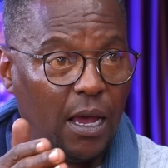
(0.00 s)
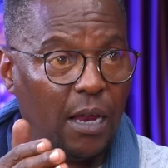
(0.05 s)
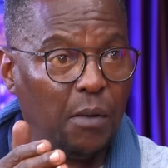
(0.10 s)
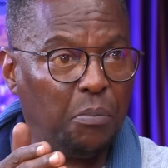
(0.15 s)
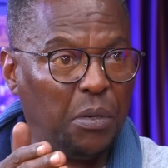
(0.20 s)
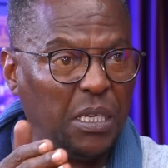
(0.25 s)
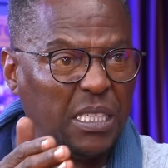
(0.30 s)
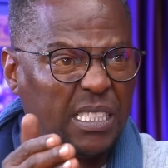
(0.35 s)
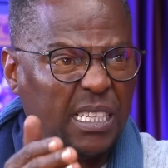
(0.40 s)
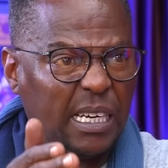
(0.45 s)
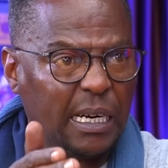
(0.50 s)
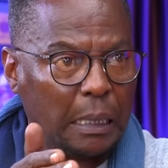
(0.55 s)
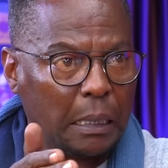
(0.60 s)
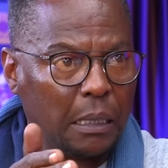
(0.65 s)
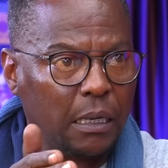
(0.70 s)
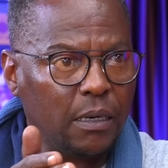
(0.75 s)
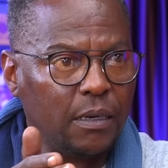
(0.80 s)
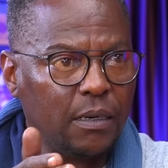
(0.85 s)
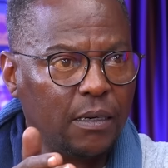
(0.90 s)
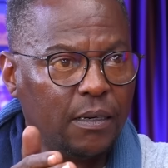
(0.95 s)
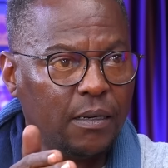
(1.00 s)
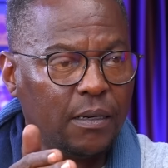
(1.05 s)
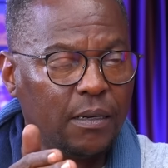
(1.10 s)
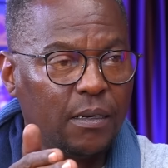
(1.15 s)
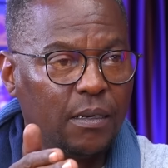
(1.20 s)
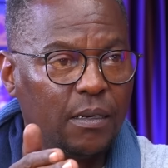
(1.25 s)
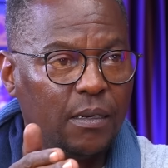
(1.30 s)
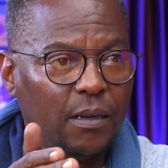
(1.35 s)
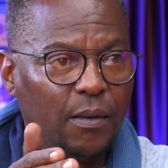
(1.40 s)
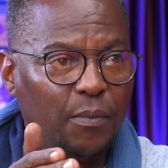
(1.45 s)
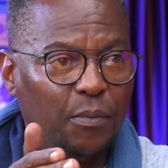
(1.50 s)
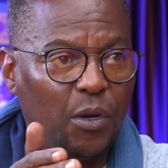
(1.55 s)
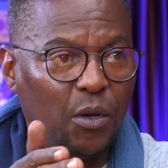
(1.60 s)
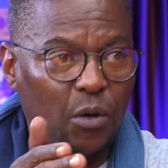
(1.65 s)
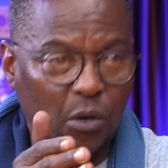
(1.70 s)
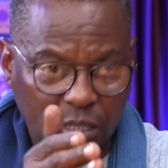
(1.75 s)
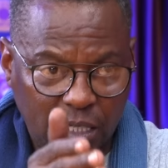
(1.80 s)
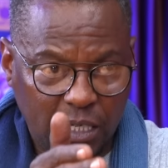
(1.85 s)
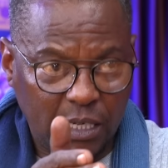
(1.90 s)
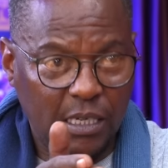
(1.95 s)
and be still.
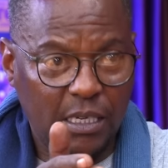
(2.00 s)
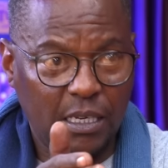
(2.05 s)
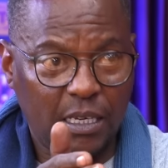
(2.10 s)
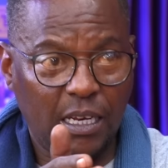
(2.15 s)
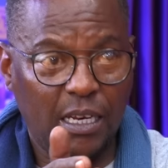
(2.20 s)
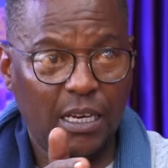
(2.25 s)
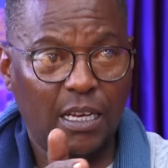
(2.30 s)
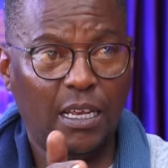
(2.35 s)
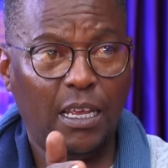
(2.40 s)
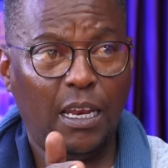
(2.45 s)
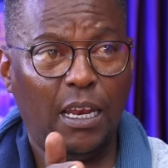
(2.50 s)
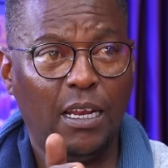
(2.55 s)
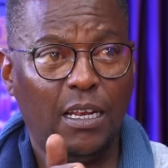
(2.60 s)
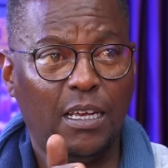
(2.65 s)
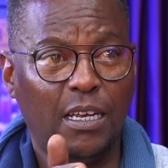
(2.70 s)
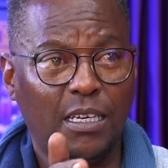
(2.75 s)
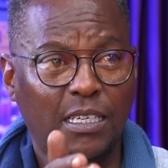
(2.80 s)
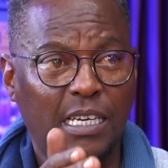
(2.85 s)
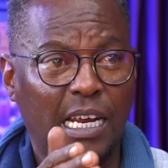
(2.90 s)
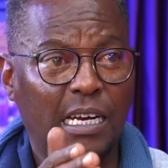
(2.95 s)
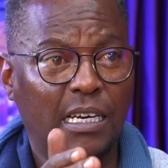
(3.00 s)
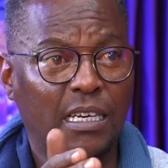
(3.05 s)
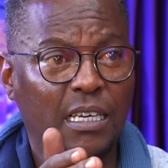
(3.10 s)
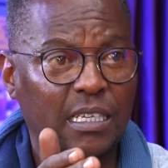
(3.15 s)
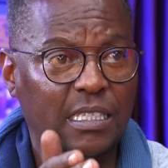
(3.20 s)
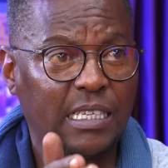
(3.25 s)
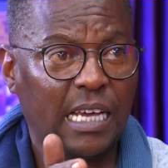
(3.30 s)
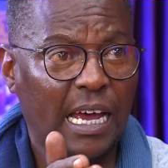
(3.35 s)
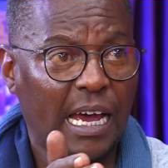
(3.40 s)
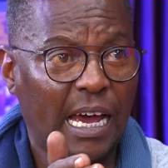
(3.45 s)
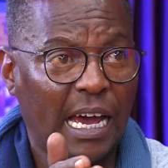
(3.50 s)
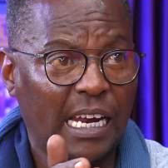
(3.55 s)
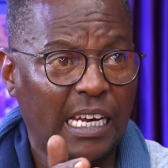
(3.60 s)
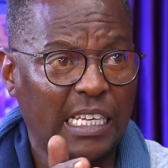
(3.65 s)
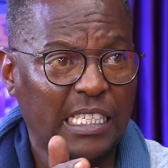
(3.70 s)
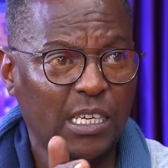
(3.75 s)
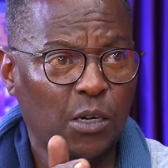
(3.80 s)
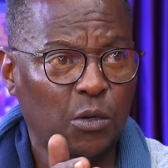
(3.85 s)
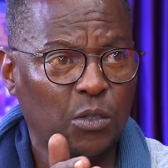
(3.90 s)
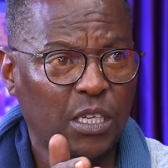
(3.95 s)
Because kiri techniques are hard.
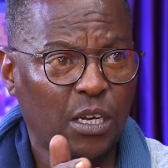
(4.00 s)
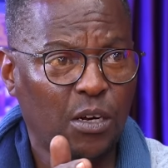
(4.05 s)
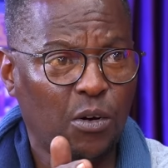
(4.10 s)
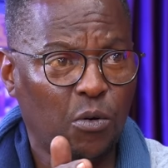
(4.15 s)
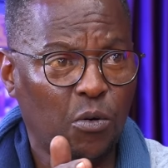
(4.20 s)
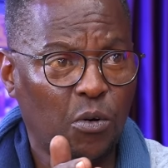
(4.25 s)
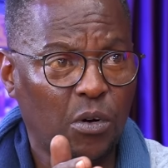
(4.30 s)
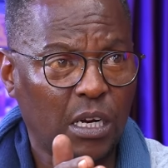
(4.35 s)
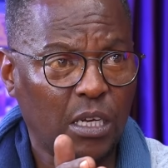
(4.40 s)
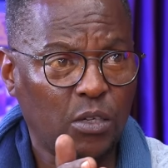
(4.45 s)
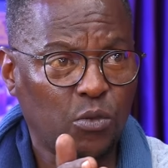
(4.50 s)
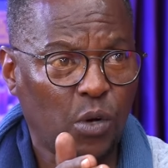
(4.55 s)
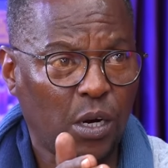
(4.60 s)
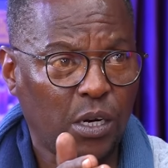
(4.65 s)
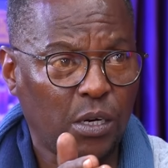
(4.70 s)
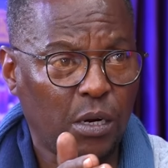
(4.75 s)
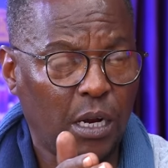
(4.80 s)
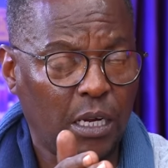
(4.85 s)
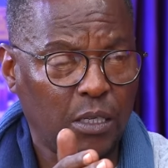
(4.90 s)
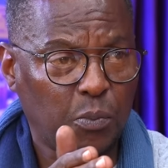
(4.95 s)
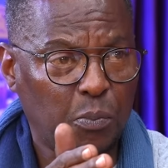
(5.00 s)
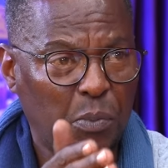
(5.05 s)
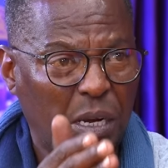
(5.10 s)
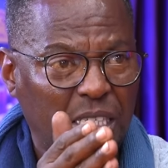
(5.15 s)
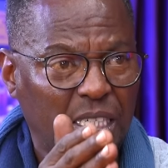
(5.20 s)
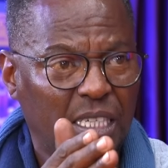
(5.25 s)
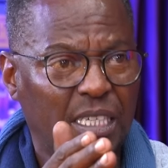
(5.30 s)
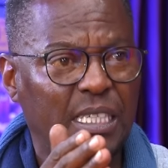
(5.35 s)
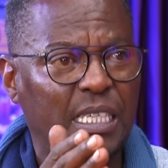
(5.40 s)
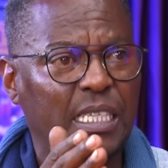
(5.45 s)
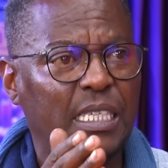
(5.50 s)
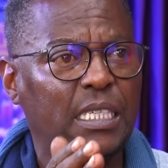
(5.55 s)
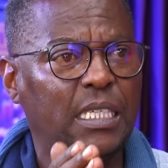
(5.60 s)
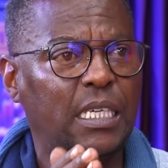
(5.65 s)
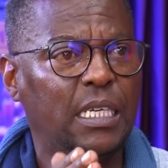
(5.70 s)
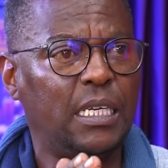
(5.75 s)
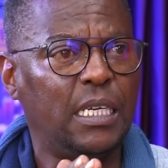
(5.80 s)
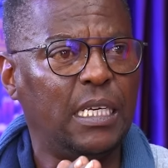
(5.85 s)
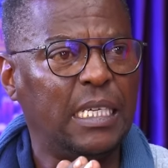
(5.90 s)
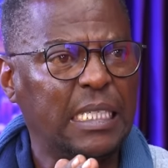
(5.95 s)
It's a wrong restaurant, especially the
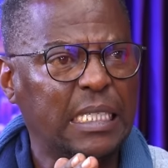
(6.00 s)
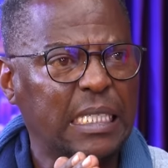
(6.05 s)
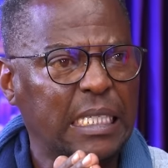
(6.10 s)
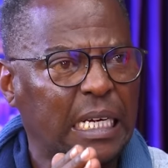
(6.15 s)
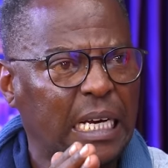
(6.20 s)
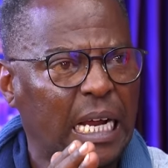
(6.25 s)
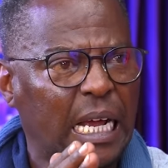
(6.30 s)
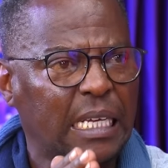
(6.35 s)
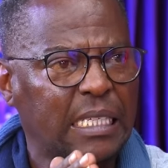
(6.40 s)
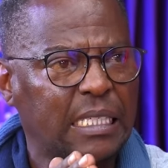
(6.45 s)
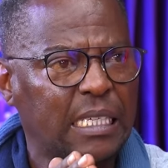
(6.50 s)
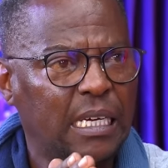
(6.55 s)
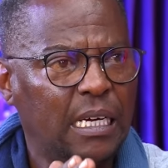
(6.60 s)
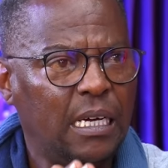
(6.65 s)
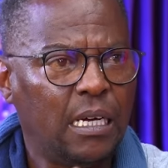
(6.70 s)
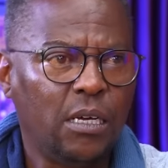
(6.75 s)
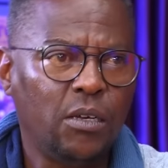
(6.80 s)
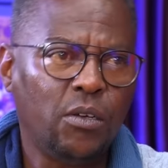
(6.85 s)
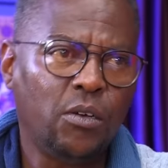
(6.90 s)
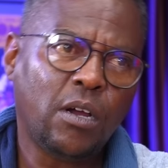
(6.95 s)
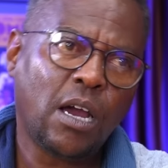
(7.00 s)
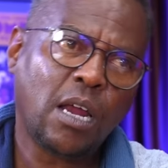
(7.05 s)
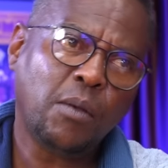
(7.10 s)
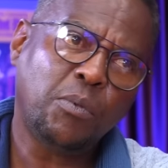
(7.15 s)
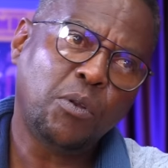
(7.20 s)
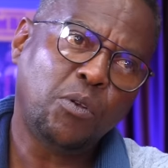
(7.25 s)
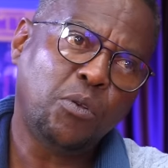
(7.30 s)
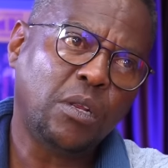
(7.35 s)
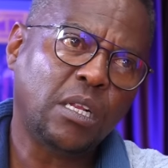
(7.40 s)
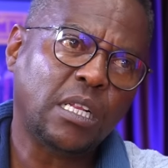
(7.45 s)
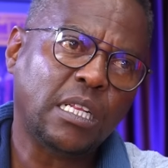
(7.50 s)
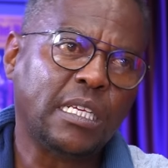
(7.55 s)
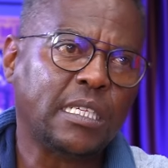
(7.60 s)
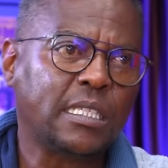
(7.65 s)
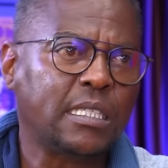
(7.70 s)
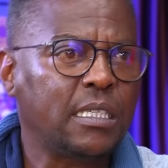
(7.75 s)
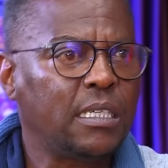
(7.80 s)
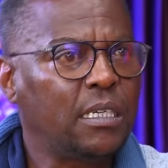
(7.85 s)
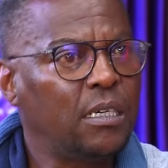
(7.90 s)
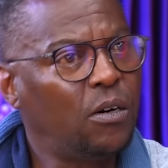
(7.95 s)
scene is serious. You can't be doing
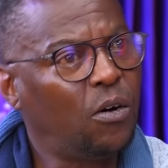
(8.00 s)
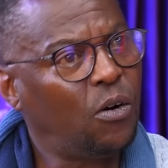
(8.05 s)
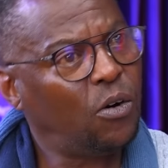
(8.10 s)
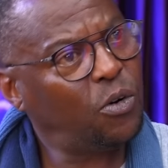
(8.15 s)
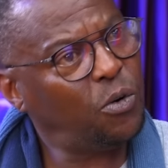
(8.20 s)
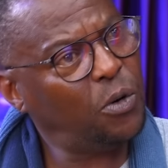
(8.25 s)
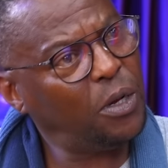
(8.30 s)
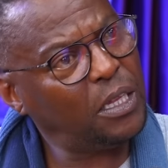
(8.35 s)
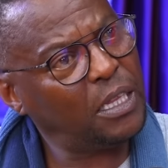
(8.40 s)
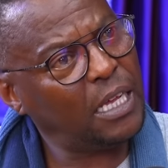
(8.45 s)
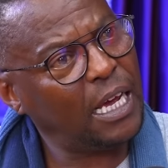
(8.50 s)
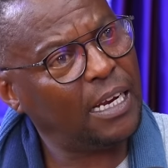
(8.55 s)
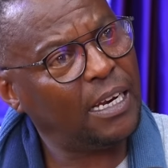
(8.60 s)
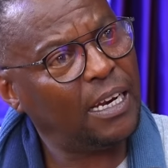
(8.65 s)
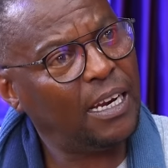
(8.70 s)
this or doing that.